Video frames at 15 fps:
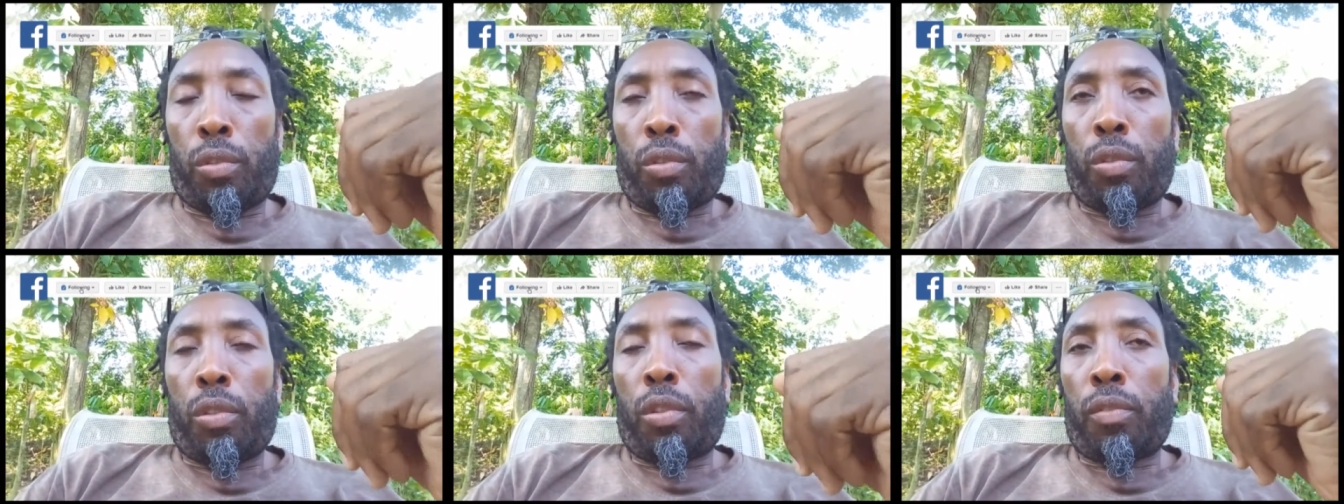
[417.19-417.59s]

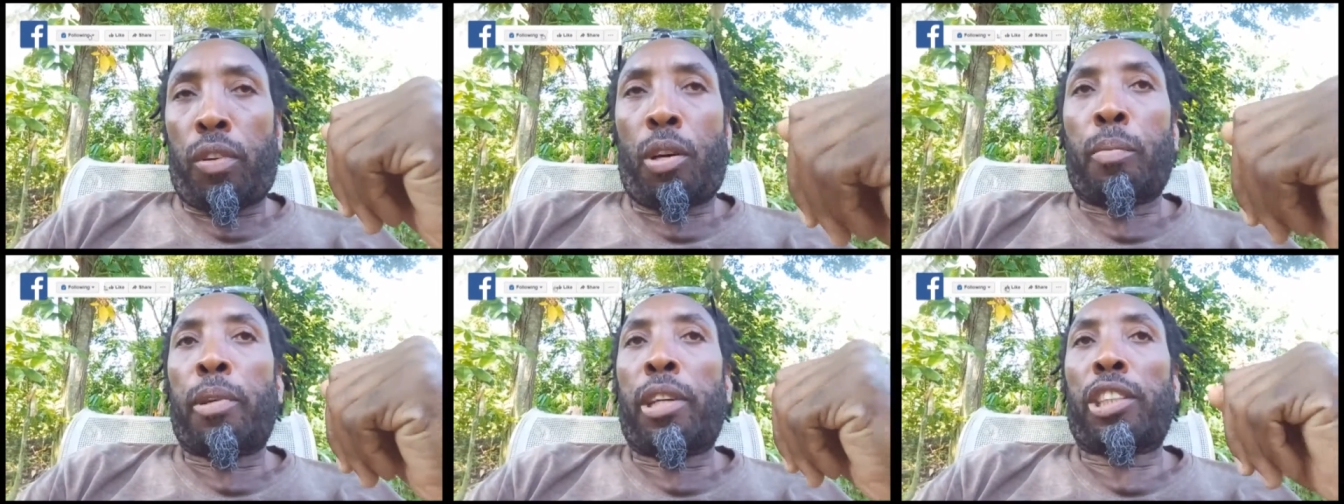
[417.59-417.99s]

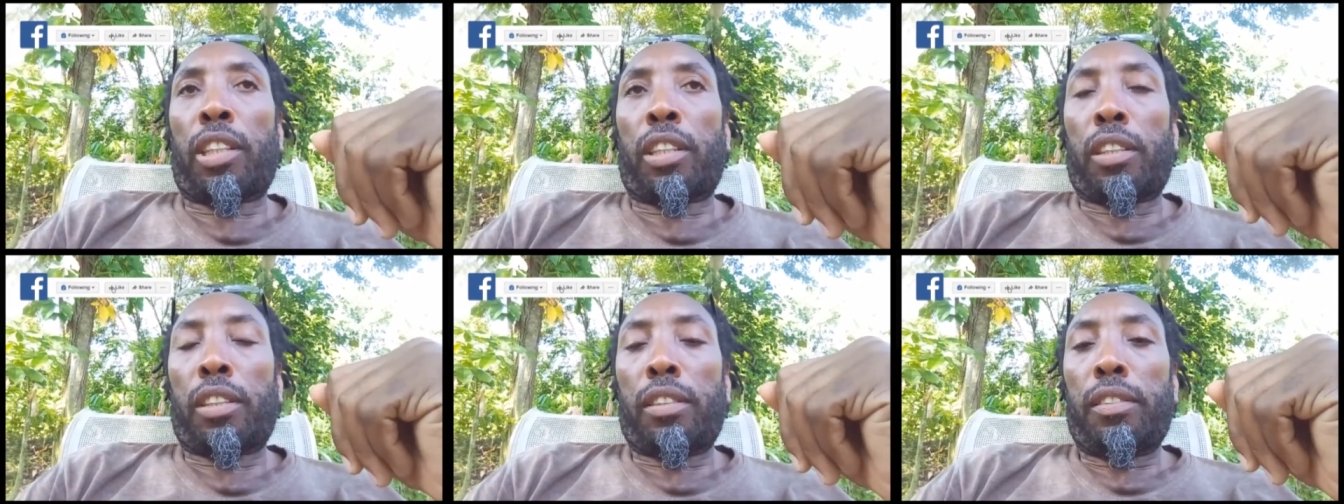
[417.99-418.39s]
formation
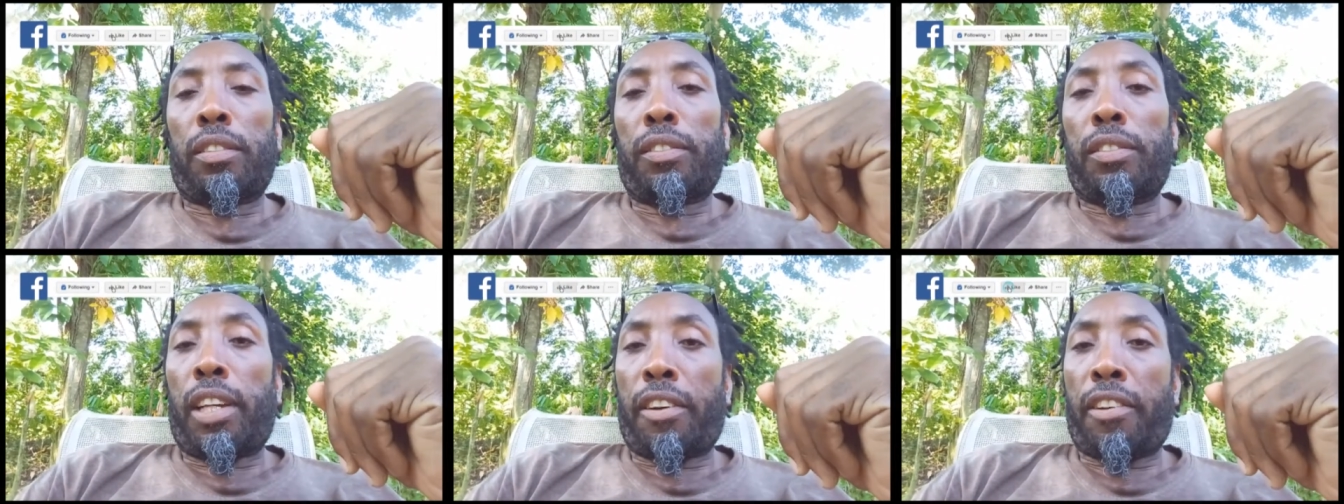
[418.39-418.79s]

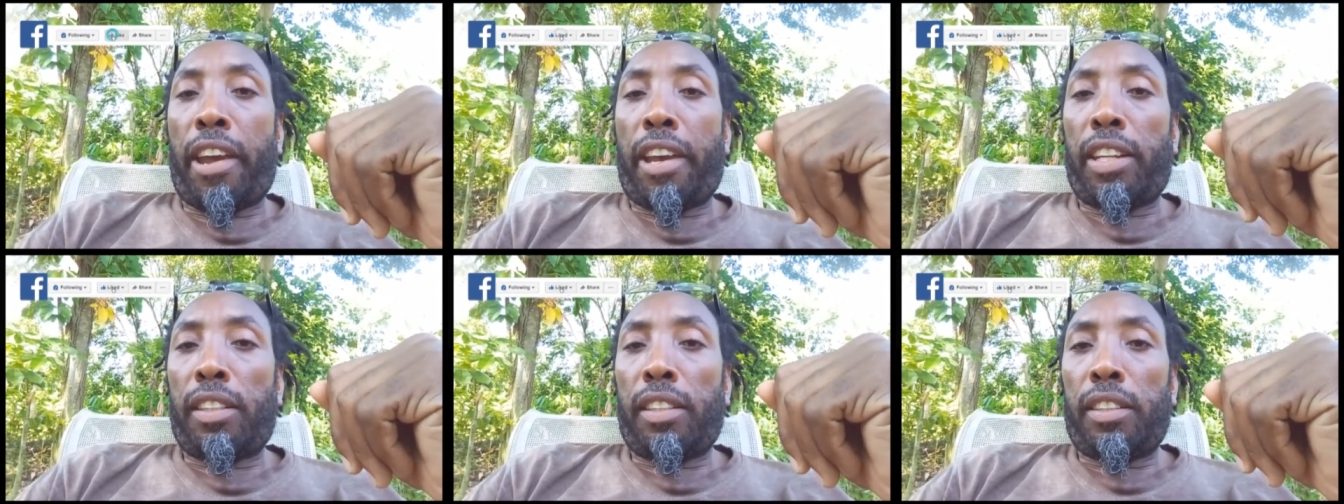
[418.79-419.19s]
all right
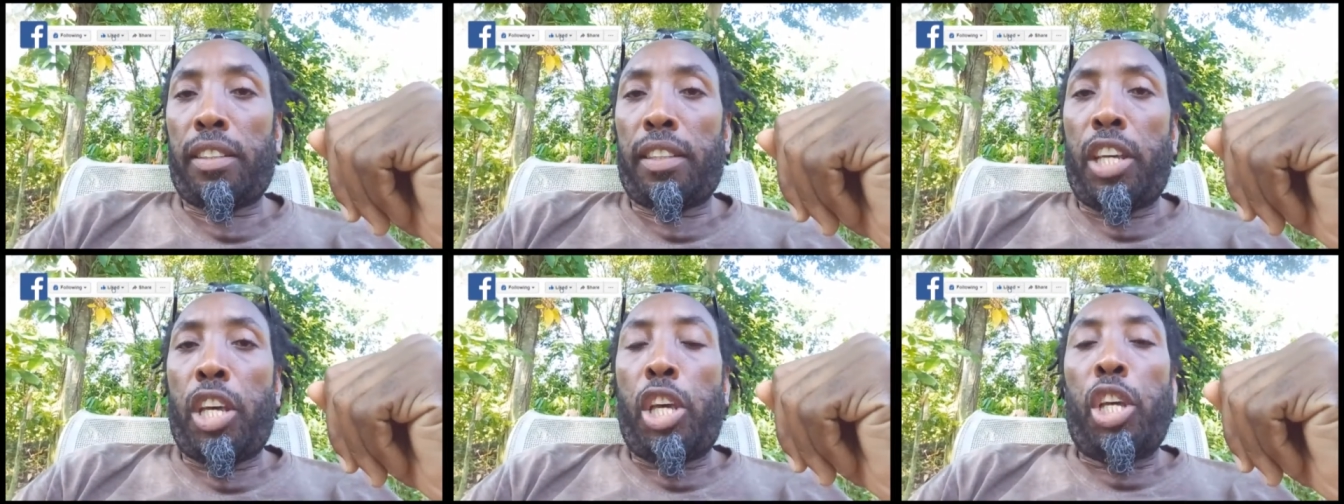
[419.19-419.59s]

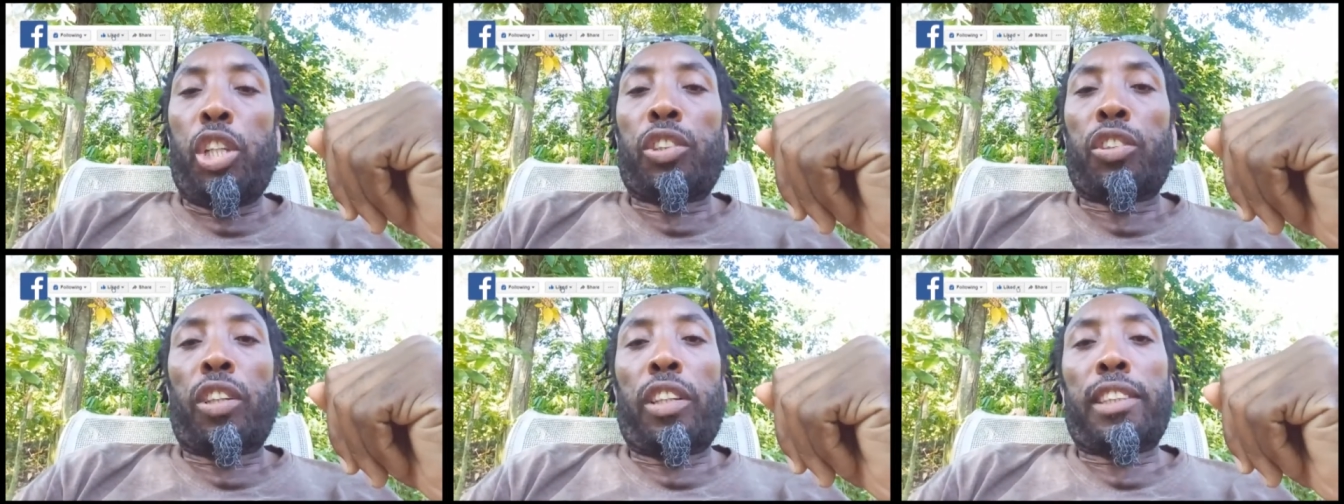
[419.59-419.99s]
so
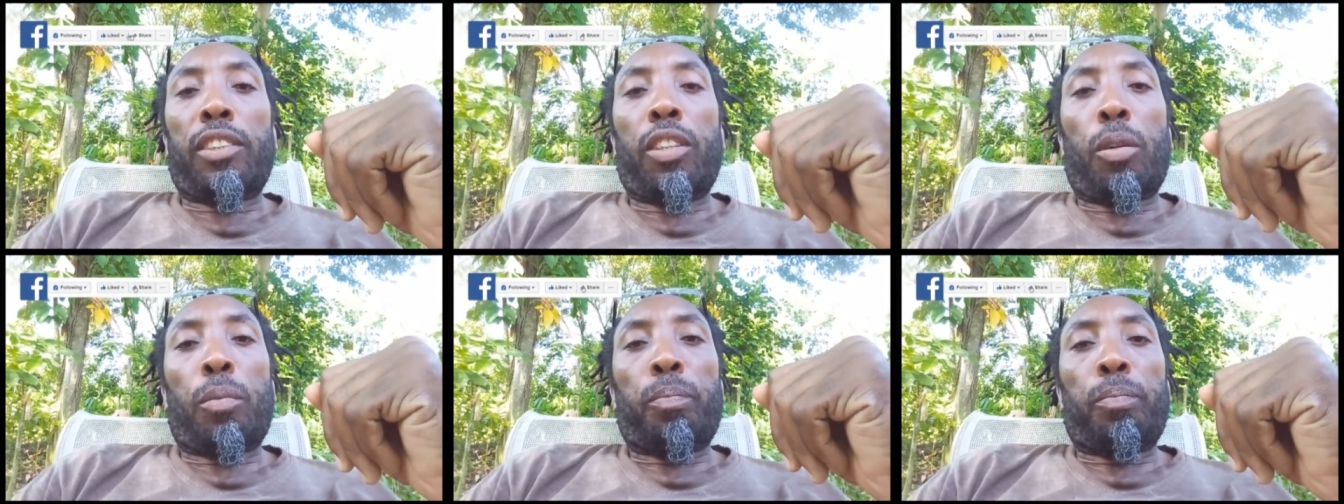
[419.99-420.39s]
listen up
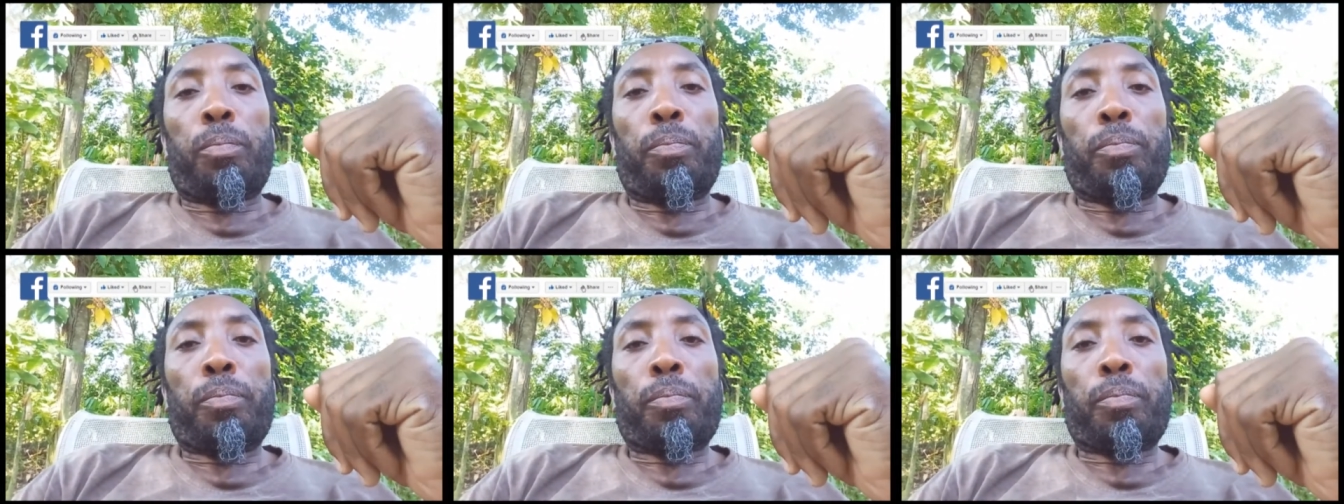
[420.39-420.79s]

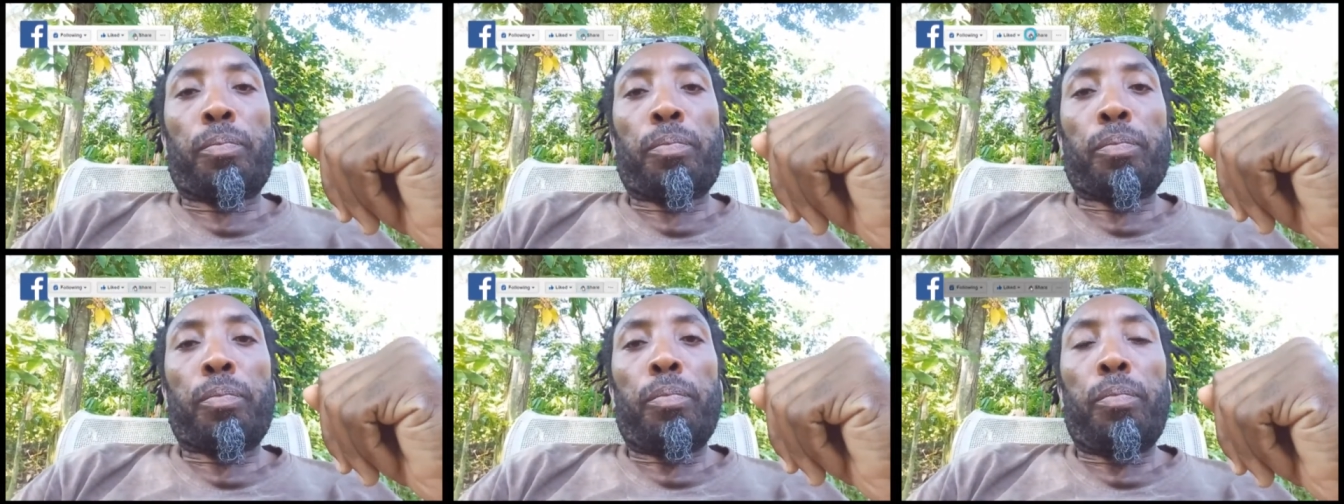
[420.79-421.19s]

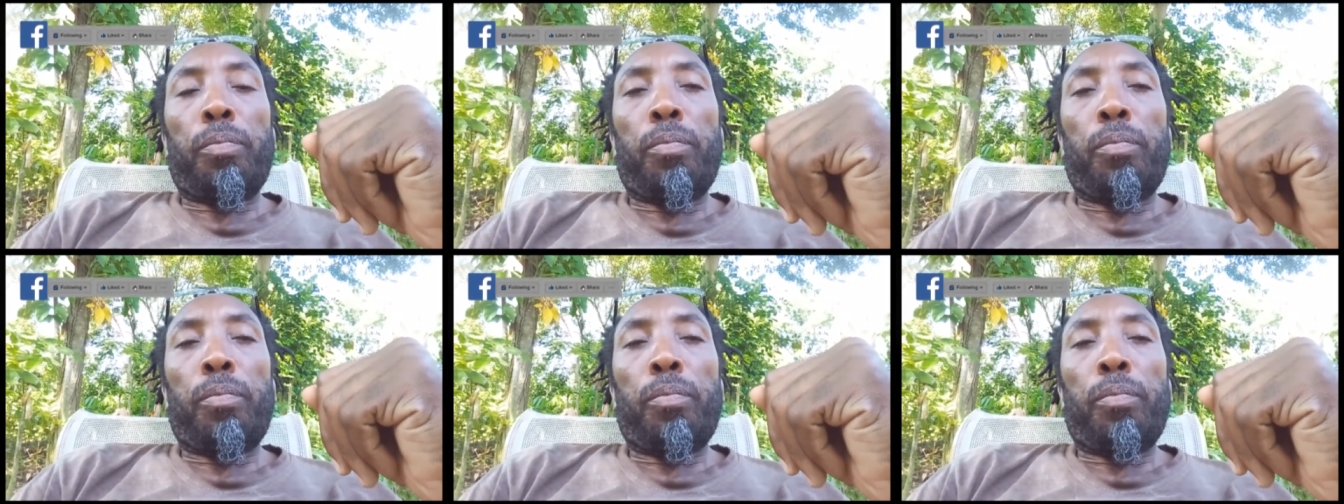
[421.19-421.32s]
if